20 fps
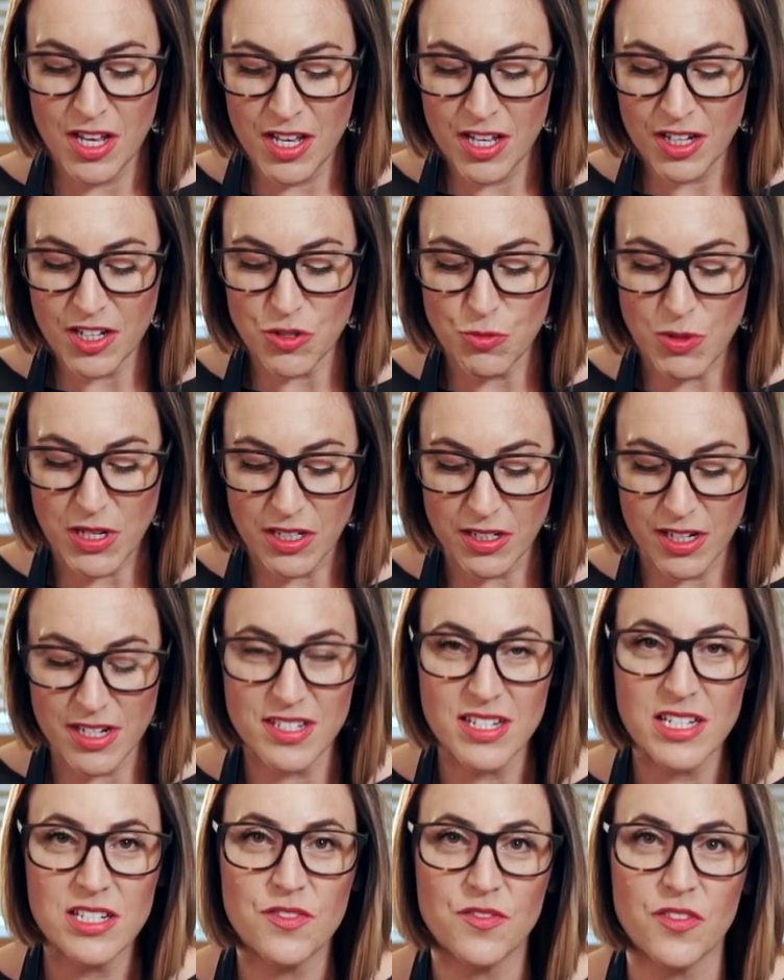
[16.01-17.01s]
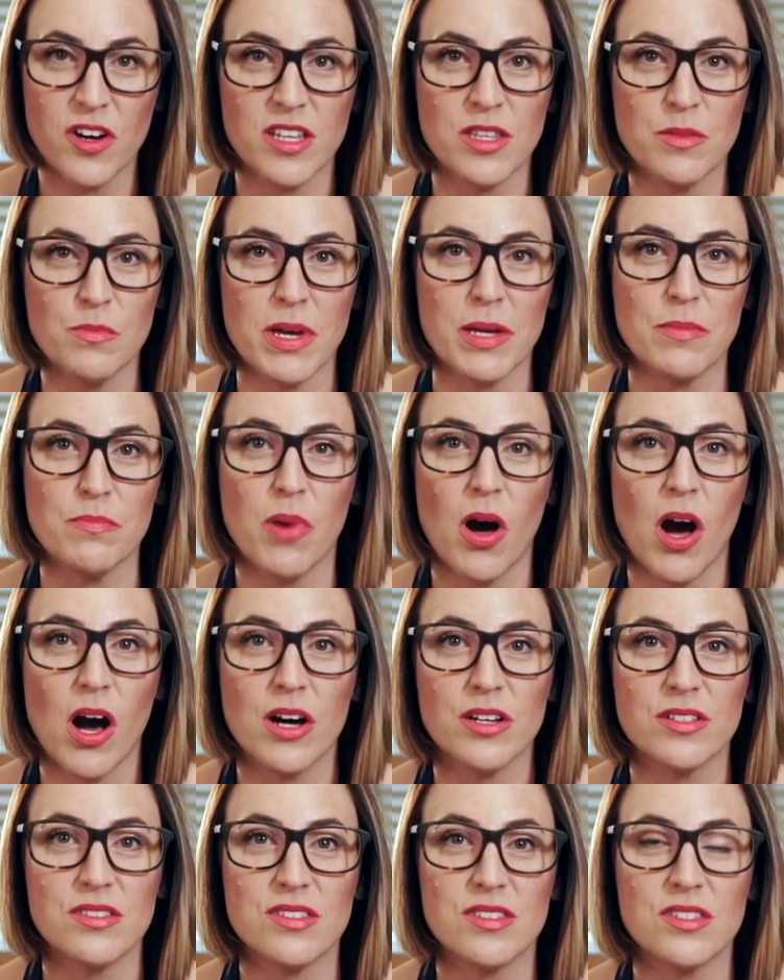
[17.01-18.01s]
because we can identify the main
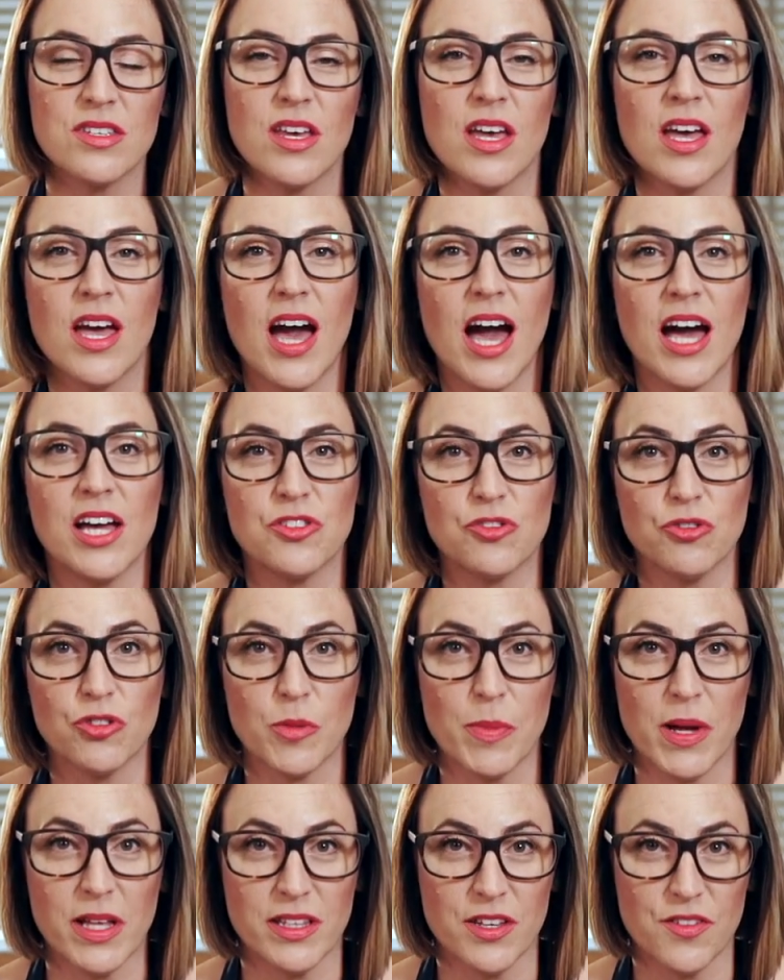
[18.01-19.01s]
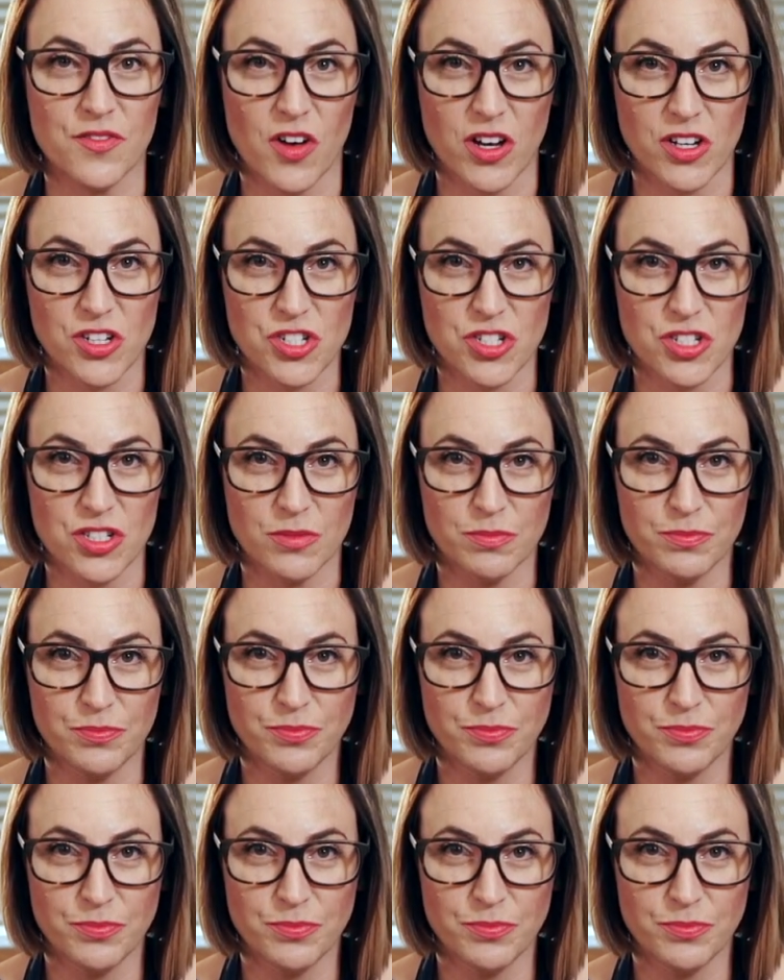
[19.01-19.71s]
parts and talk about their function.